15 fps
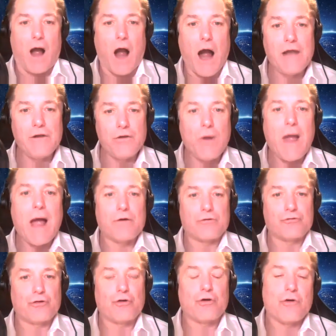I knew how to
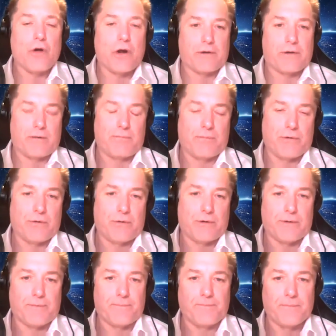turn on a
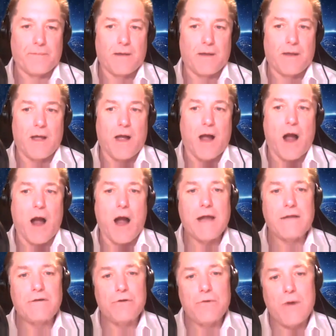computer. I
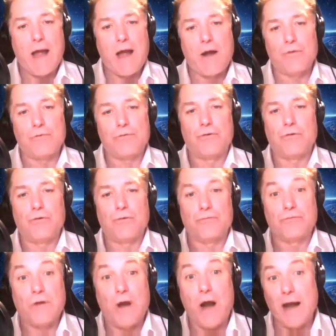knew how to
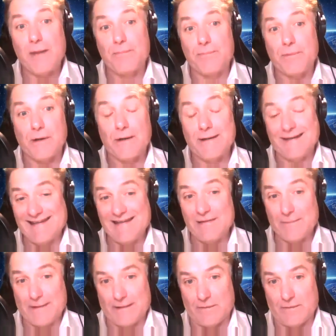type an
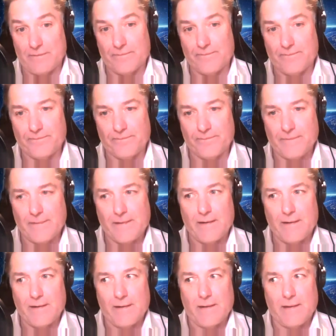email.
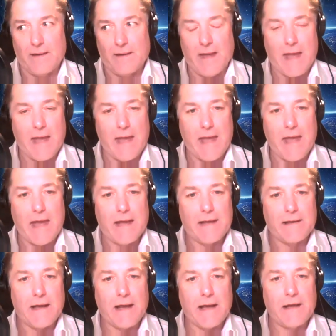
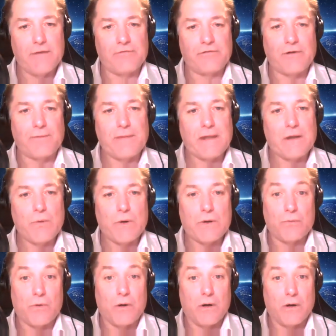And if something went
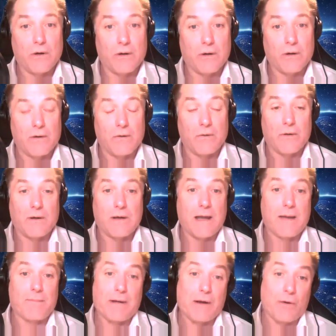wrong
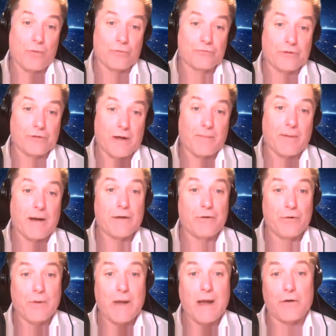at my old job, I
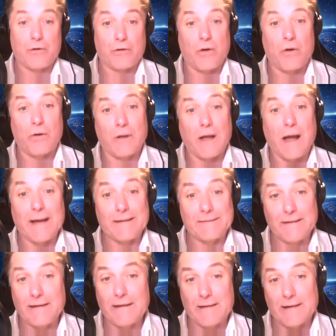knew how to call IT
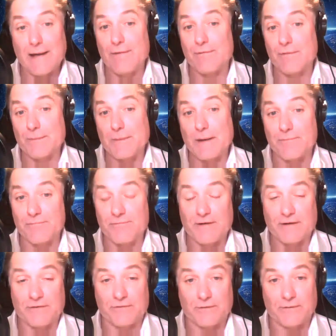and have them come
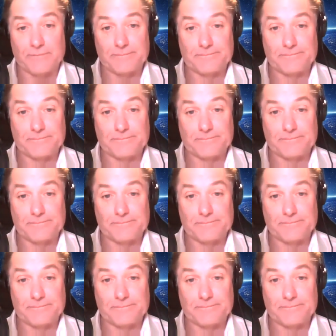fix it.